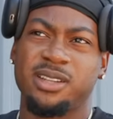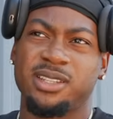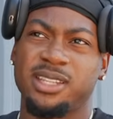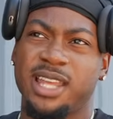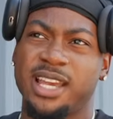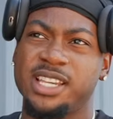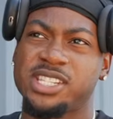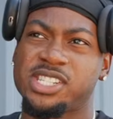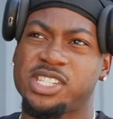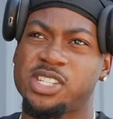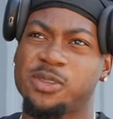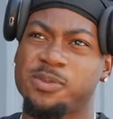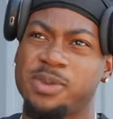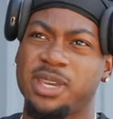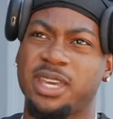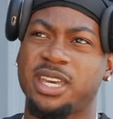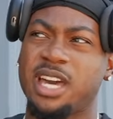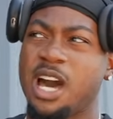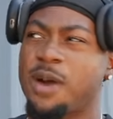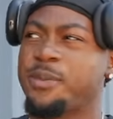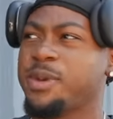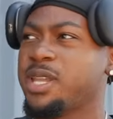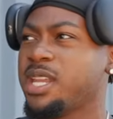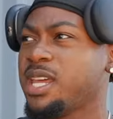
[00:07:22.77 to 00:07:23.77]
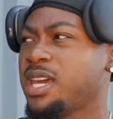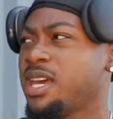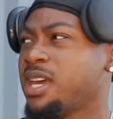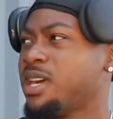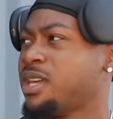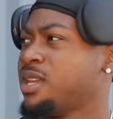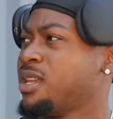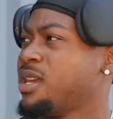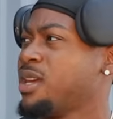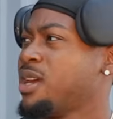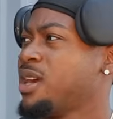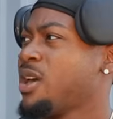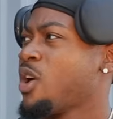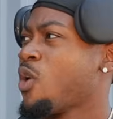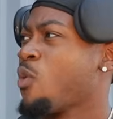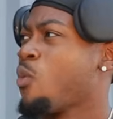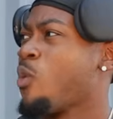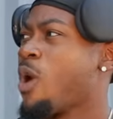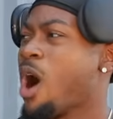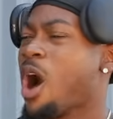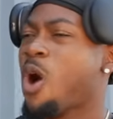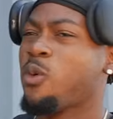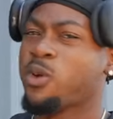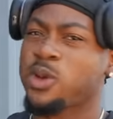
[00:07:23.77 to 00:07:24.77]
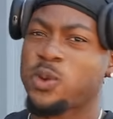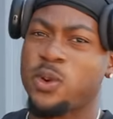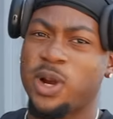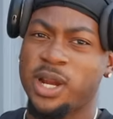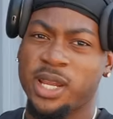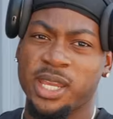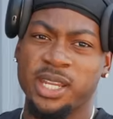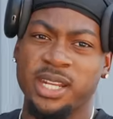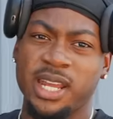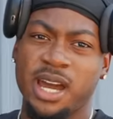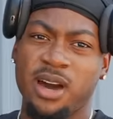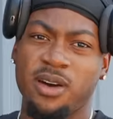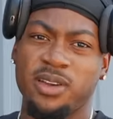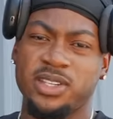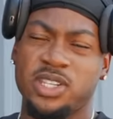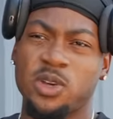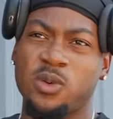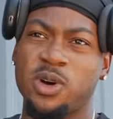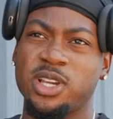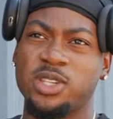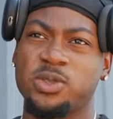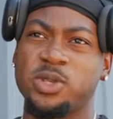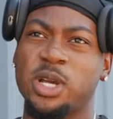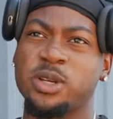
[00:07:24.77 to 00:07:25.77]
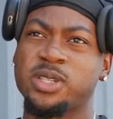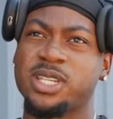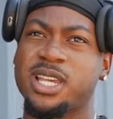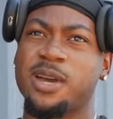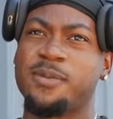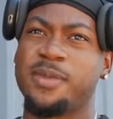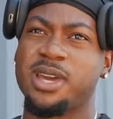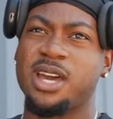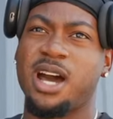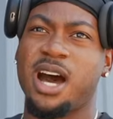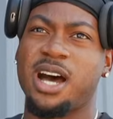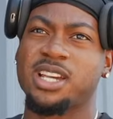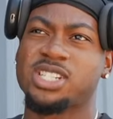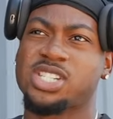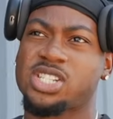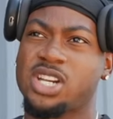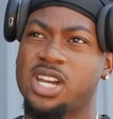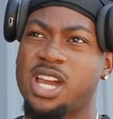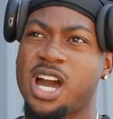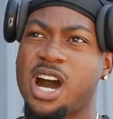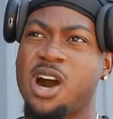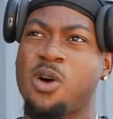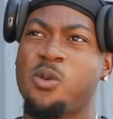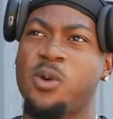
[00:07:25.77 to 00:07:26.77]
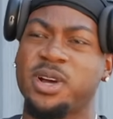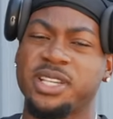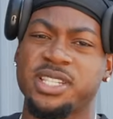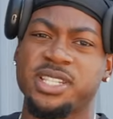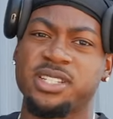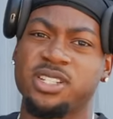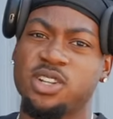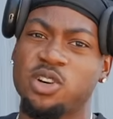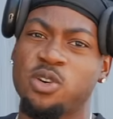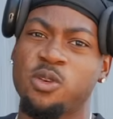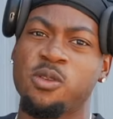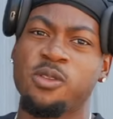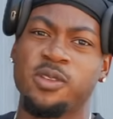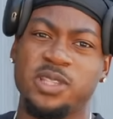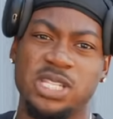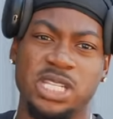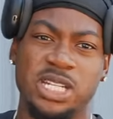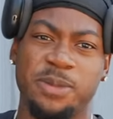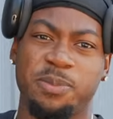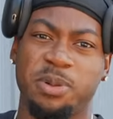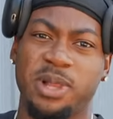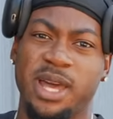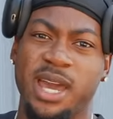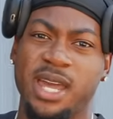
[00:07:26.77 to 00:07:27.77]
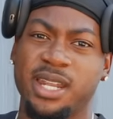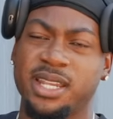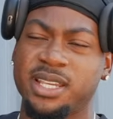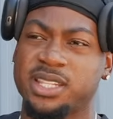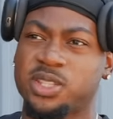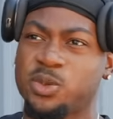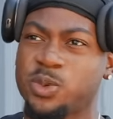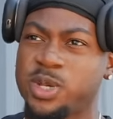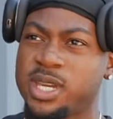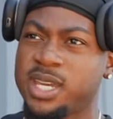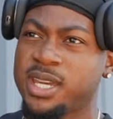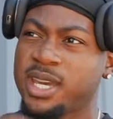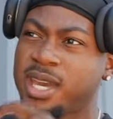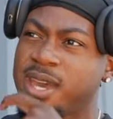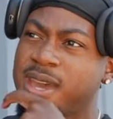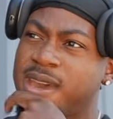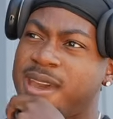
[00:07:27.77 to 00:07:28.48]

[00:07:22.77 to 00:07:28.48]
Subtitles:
They should be coming in while we working out. So once those come in, I'll show y'all what's new to the plan this week.